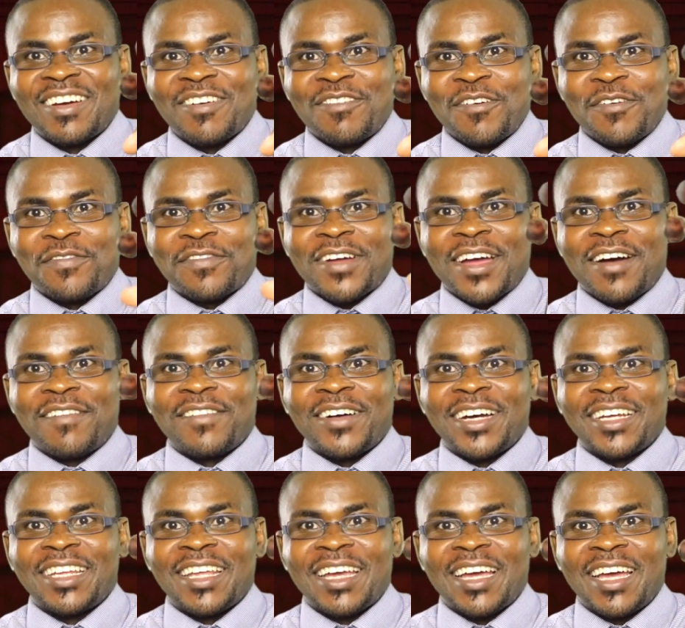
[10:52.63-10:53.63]
we've
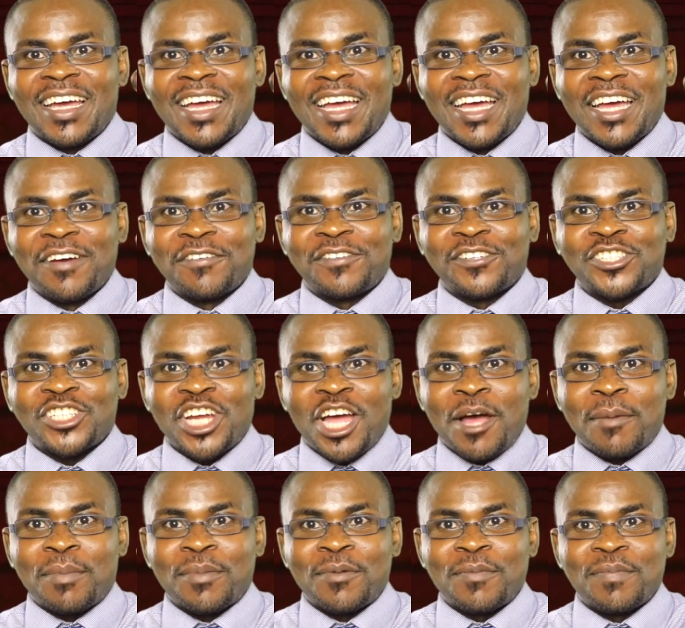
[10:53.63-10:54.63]
covered F
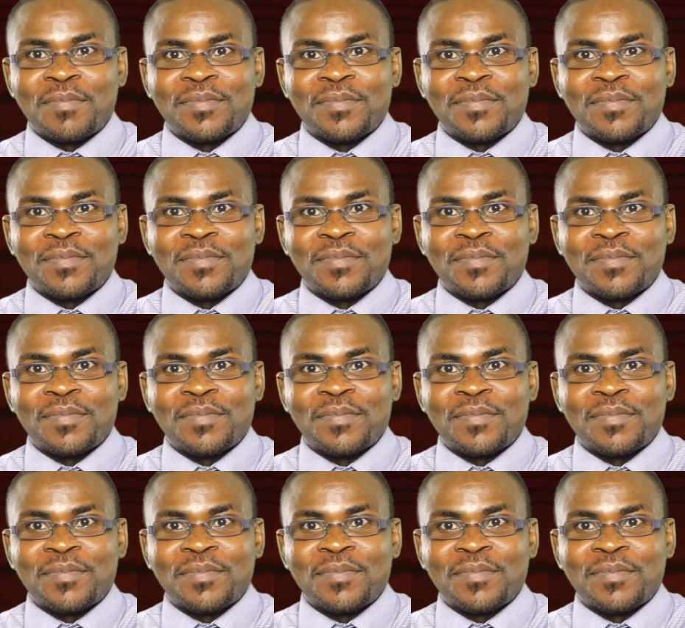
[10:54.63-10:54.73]
sharp,